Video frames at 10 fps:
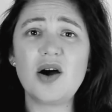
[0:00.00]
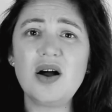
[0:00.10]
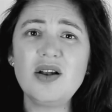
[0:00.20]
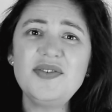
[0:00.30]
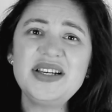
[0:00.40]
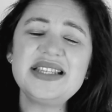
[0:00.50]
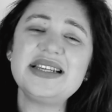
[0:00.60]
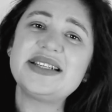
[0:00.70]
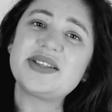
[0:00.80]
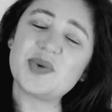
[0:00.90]
All of this
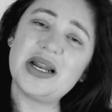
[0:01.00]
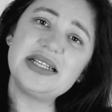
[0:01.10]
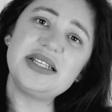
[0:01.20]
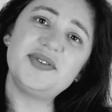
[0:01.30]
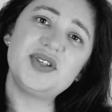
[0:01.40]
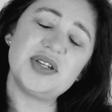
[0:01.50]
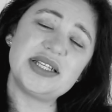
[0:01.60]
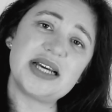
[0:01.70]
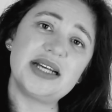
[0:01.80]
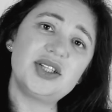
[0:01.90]
is relative to
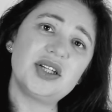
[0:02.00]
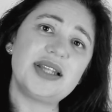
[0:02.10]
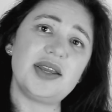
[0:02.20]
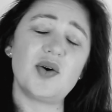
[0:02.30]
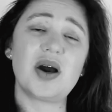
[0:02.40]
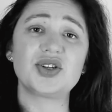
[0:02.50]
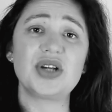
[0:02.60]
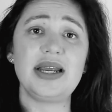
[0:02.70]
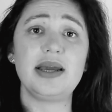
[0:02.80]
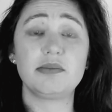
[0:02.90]
the title that you
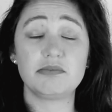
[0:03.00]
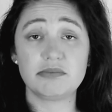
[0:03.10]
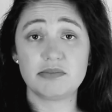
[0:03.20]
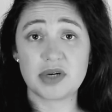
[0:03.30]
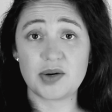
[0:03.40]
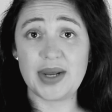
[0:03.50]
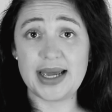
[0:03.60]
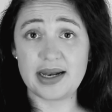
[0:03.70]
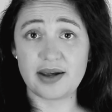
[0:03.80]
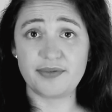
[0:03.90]
actually
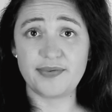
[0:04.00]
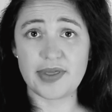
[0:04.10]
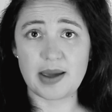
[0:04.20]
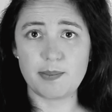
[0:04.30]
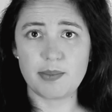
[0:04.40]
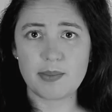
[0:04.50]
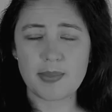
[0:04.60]
created for them.